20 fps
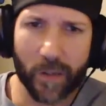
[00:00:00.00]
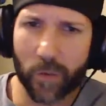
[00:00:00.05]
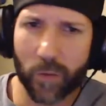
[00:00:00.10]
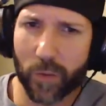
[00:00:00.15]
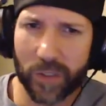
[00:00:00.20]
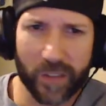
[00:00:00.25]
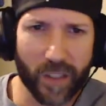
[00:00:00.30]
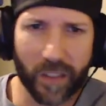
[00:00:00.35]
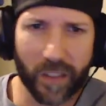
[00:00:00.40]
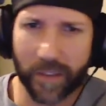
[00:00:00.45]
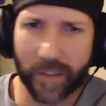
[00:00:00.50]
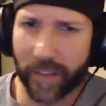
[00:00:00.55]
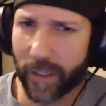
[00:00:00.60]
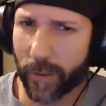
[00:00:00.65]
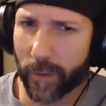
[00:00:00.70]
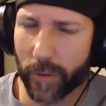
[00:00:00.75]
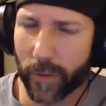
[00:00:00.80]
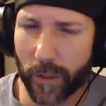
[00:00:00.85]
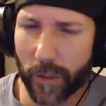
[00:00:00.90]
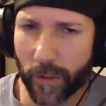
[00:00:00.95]
Was it a
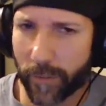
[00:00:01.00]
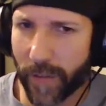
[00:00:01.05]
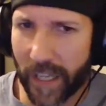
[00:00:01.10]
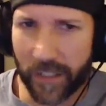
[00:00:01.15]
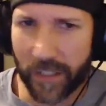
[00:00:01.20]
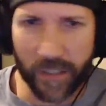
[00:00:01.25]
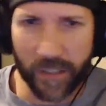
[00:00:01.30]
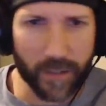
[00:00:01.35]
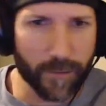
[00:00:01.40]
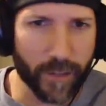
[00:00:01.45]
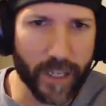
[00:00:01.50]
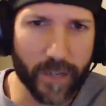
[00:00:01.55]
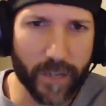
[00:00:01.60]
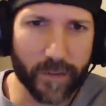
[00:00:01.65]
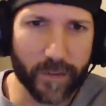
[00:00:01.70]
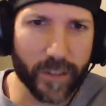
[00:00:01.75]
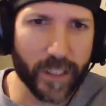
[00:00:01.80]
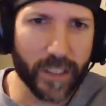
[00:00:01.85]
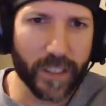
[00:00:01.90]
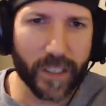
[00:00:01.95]
little Avengers
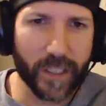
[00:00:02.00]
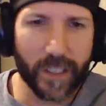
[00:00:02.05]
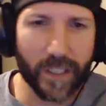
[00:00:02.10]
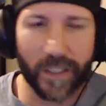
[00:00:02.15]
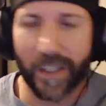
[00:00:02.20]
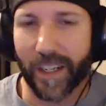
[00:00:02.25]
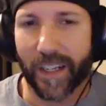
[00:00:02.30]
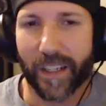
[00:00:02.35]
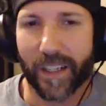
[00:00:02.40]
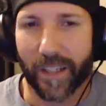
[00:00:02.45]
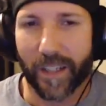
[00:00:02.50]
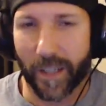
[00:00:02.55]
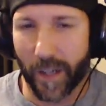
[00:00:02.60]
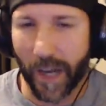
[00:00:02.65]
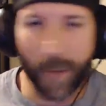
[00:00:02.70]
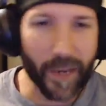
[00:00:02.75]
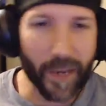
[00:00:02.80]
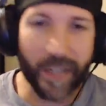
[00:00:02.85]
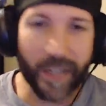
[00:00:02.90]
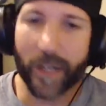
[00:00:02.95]
flavor in there?
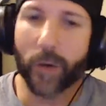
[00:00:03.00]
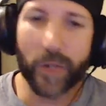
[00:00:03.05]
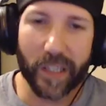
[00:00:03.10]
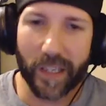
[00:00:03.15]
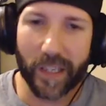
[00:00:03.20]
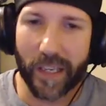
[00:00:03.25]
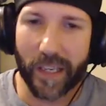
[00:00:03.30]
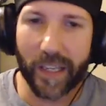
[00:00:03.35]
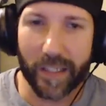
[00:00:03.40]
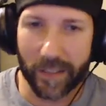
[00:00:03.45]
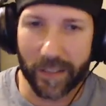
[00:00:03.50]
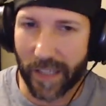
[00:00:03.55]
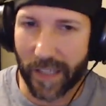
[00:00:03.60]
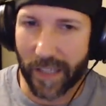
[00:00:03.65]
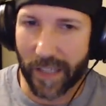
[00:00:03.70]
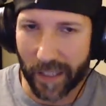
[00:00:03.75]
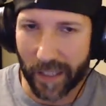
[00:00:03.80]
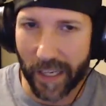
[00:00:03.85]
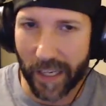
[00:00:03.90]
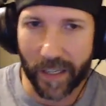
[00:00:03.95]
I mean, I know we can get into
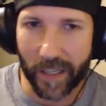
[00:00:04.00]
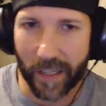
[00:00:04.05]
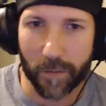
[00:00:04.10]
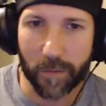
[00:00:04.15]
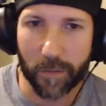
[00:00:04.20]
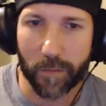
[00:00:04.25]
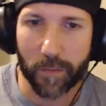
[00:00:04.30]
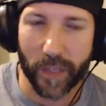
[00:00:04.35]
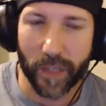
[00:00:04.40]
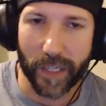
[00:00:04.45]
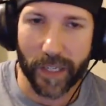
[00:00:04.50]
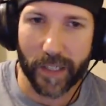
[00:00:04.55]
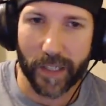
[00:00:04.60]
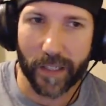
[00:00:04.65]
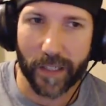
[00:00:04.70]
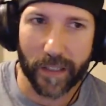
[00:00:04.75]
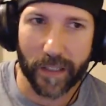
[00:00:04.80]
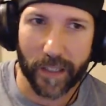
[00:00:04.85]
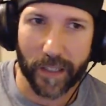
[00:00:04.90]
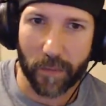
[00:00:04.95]
that later, like
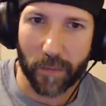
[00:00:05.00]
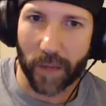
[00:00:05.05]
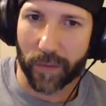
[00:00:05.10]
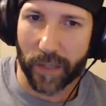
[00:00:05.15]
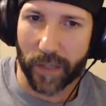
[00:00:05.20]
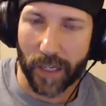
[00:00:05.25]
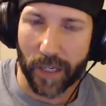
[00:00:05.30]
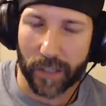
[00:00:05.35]
maybe next.